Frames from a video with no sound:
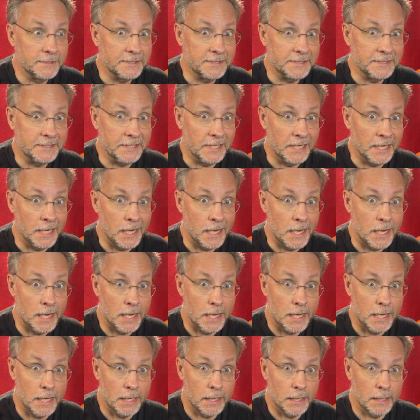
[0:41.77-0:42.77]

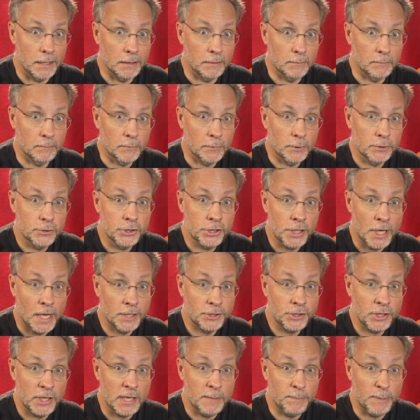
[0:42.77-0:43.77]
Damn!
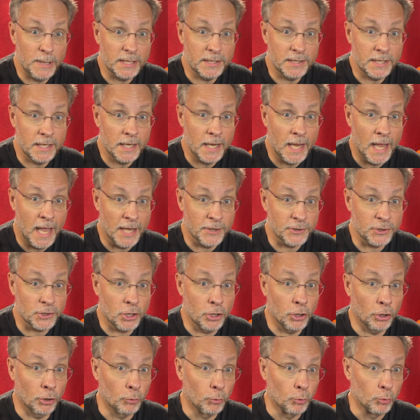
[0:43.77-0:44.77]
ChatGPT has
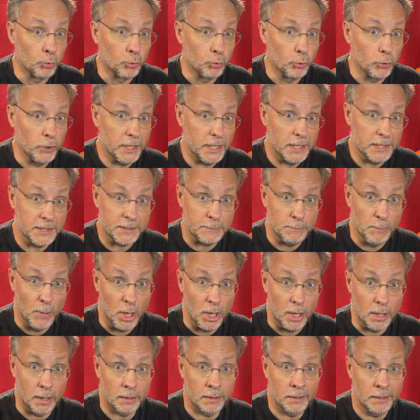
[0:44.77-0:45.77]

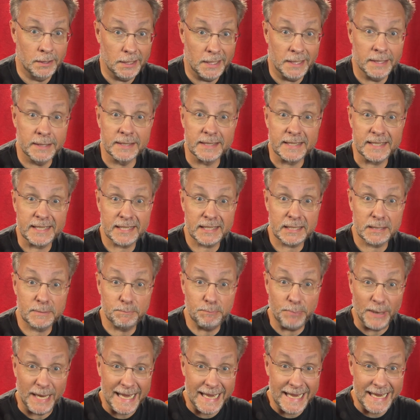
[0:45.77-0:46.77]
charisma in
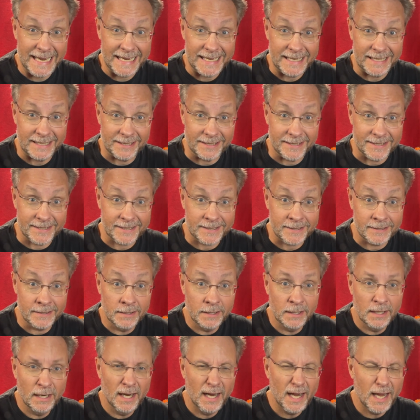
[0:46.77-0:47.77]
spades!
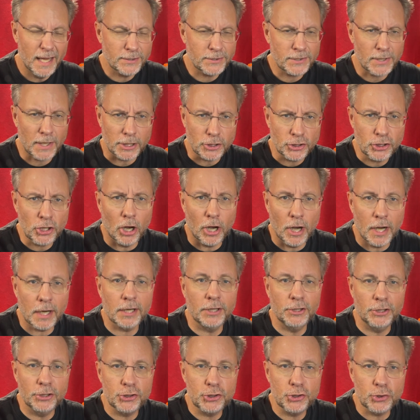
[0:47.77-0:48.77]
It's like
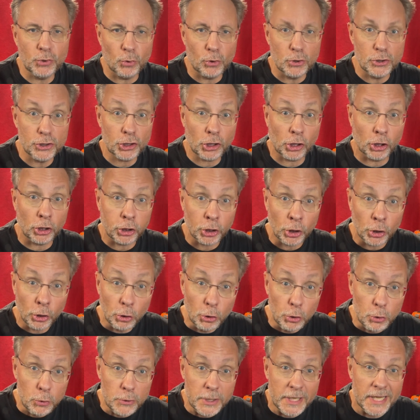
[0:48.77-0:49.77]
talking to George
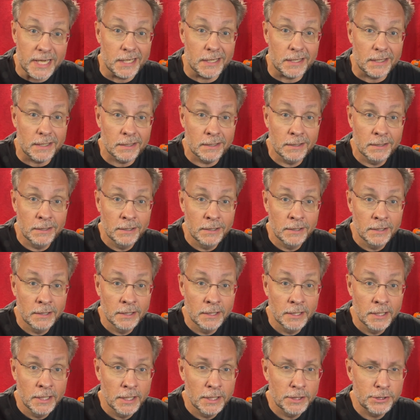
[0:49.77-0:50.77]
Clooney!
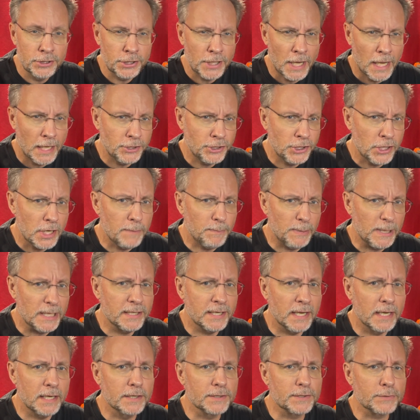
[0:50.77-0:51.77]

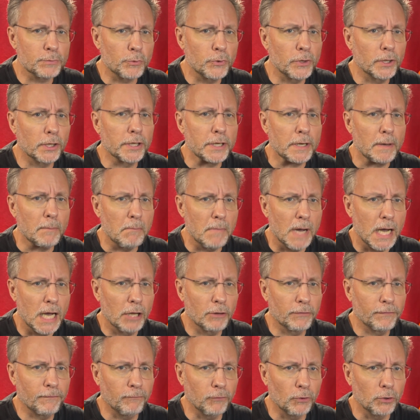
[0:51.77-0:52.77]
ChatGPT is really a
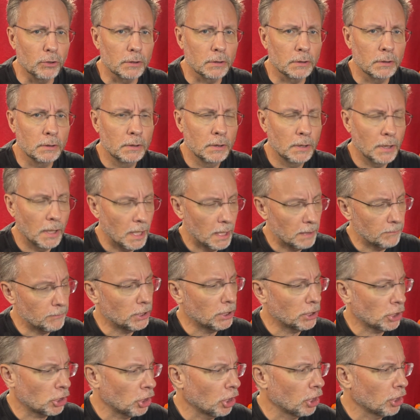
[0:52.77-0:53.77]
mouthful. I'm
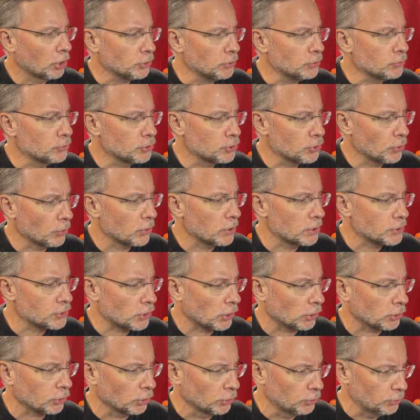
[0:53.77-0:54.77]
gonna call you George
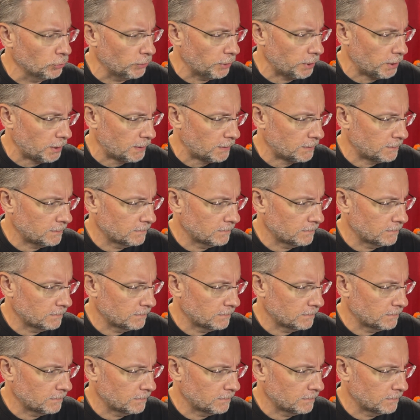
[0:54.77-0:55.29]
Clooney.